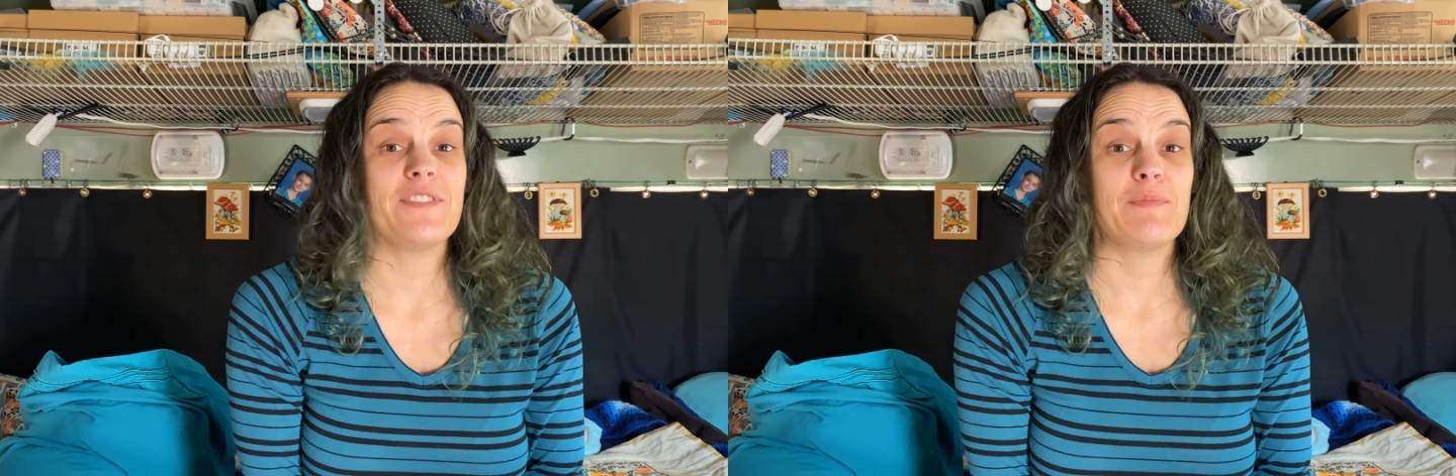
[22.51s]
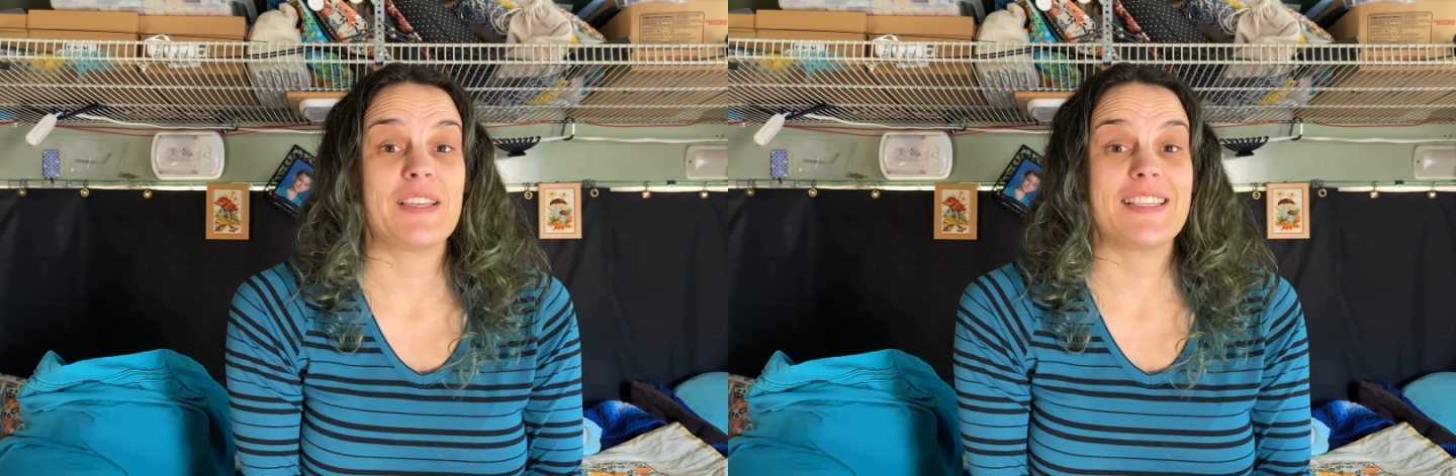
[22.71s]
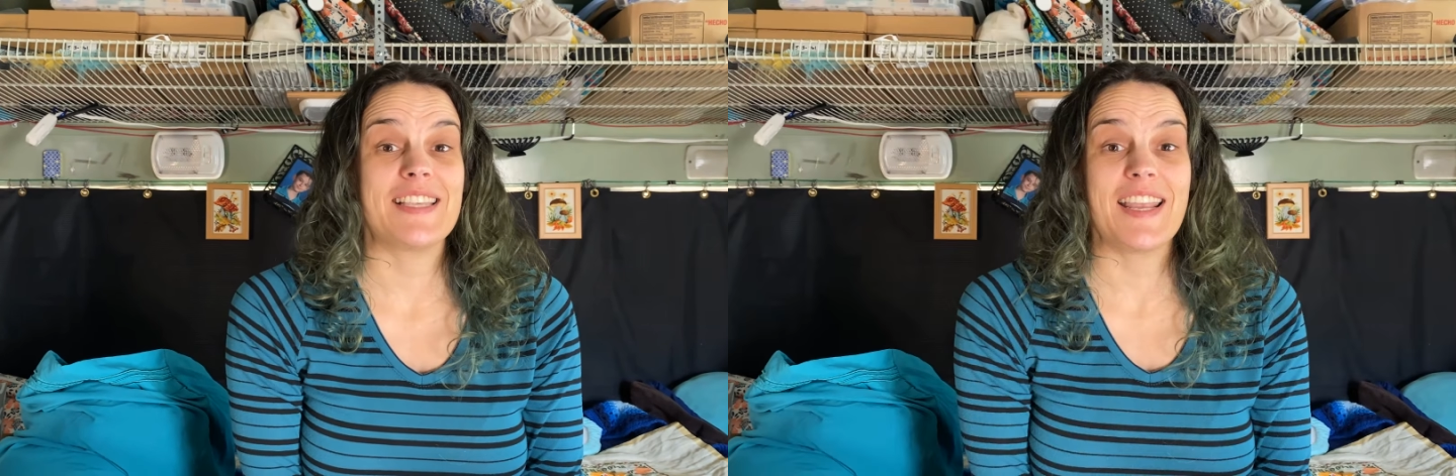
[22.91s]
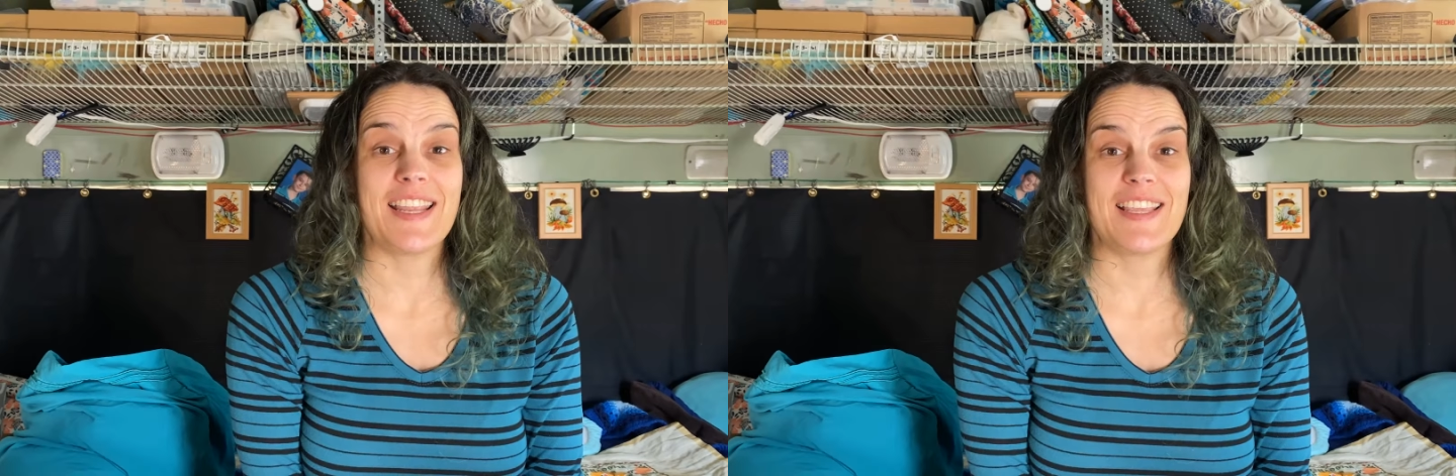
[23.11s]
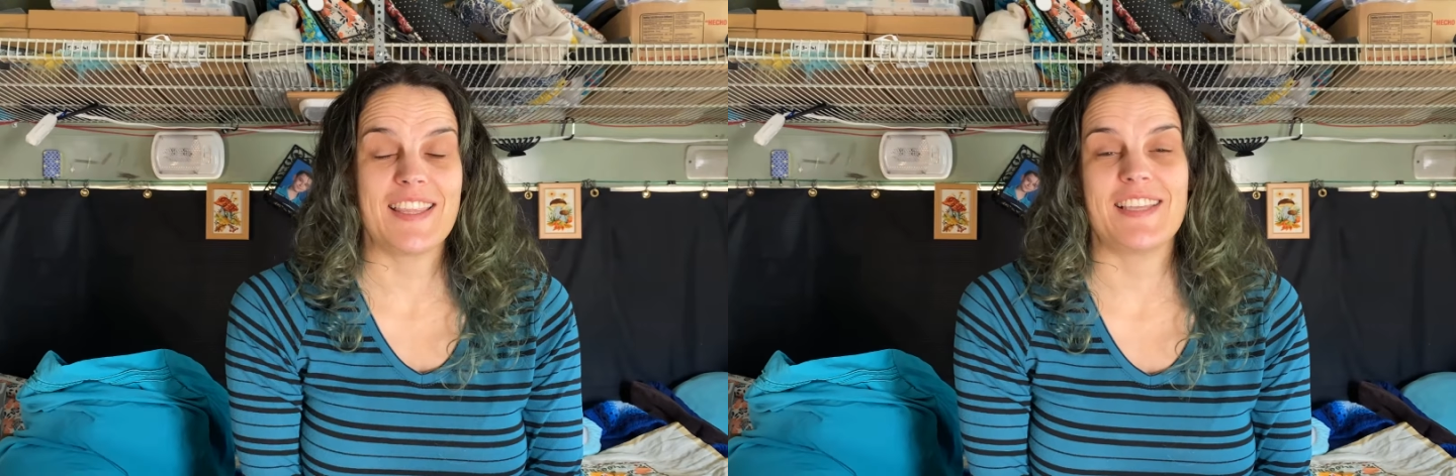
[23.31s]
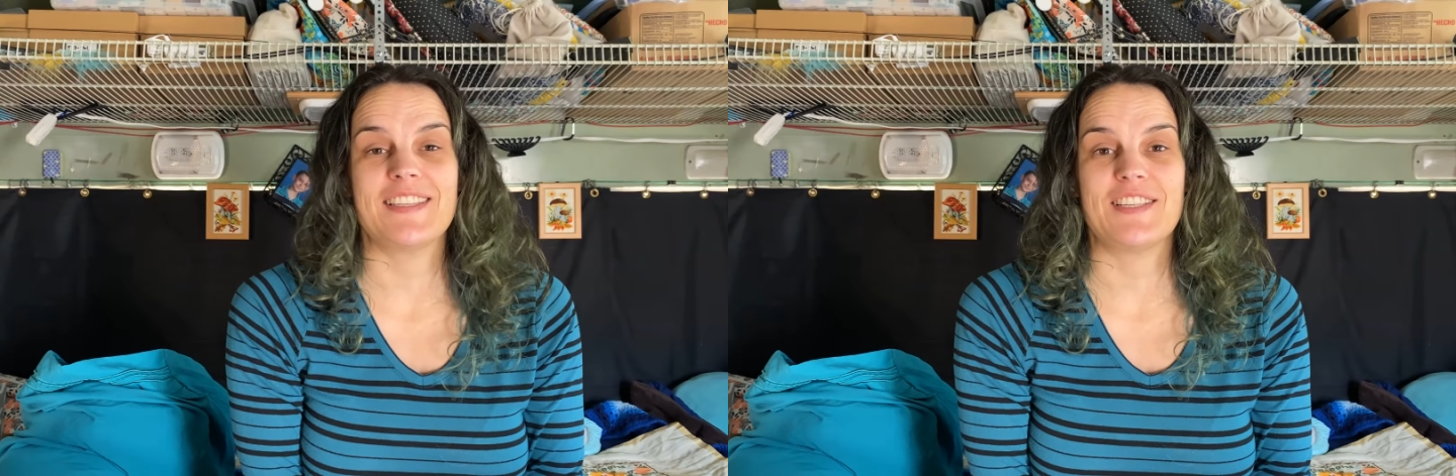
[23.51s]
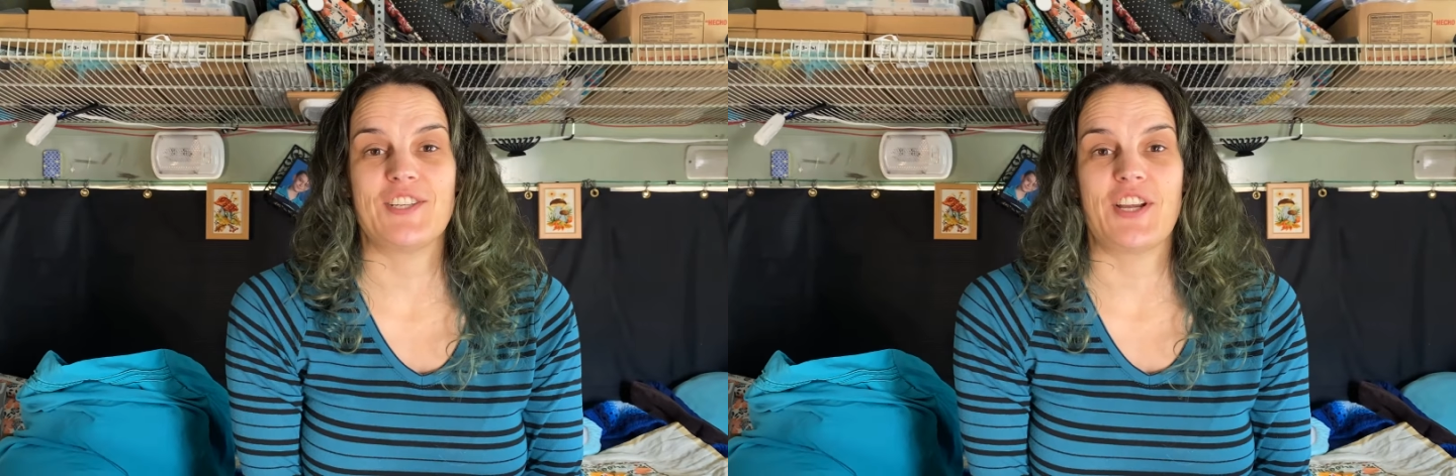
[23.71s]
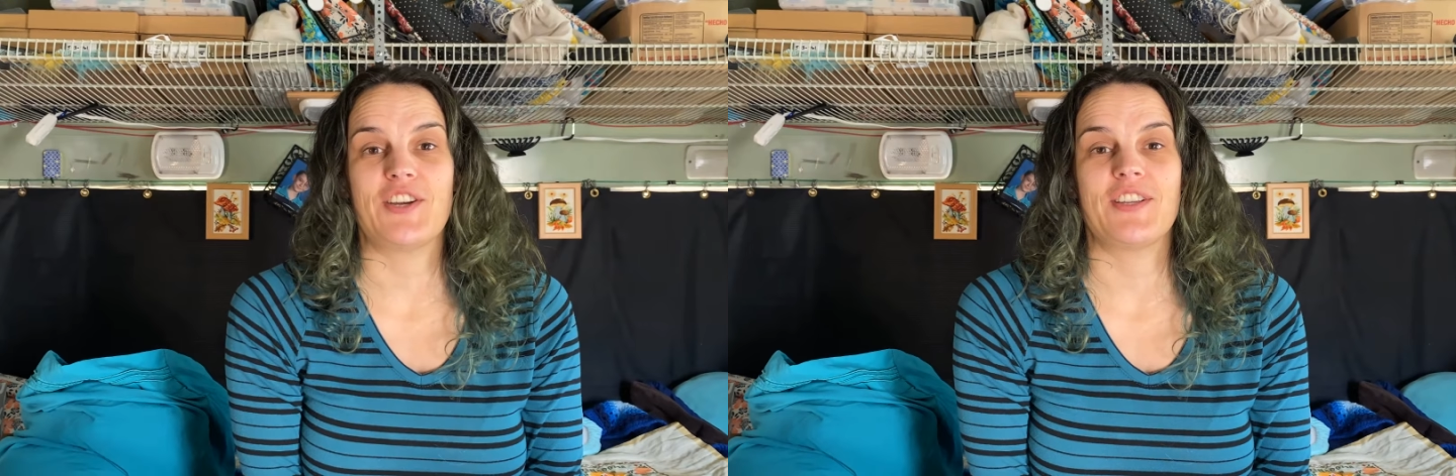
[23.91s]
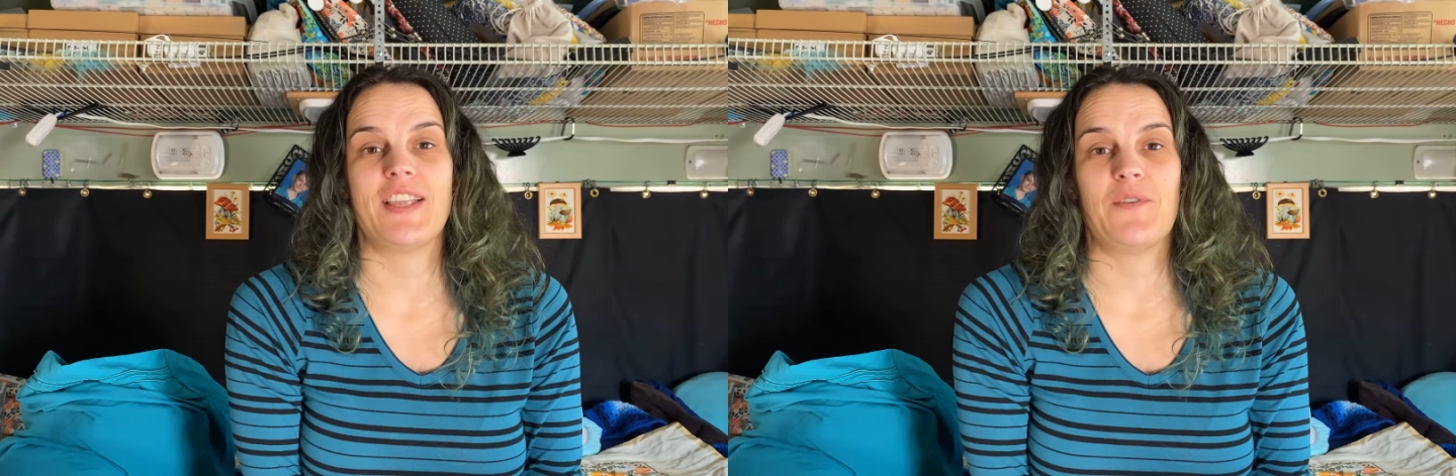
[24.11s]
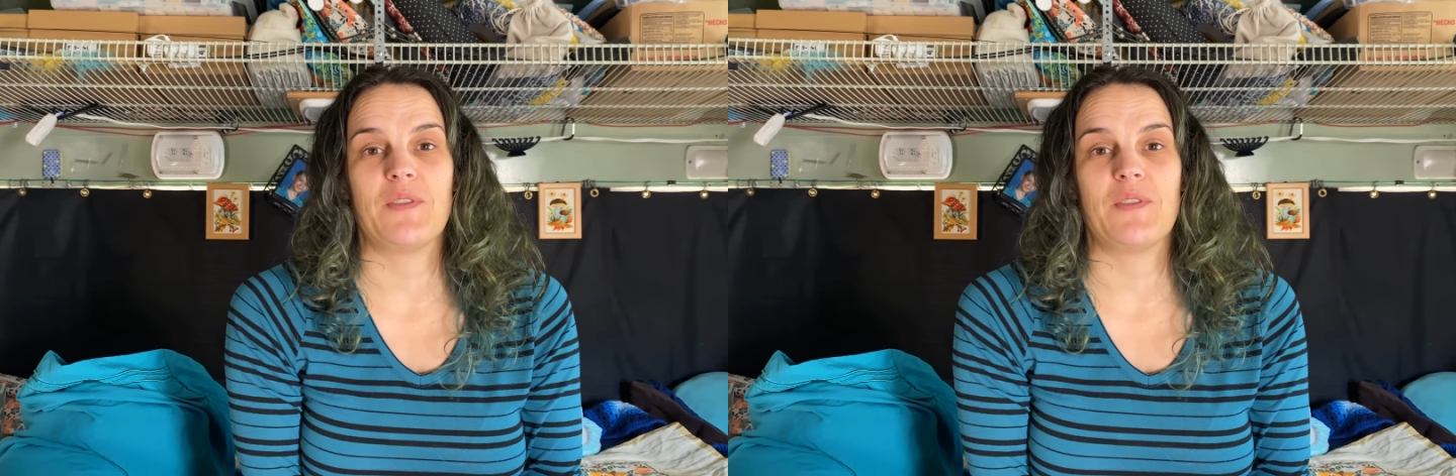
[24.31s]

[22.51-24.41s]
some exciting things to share today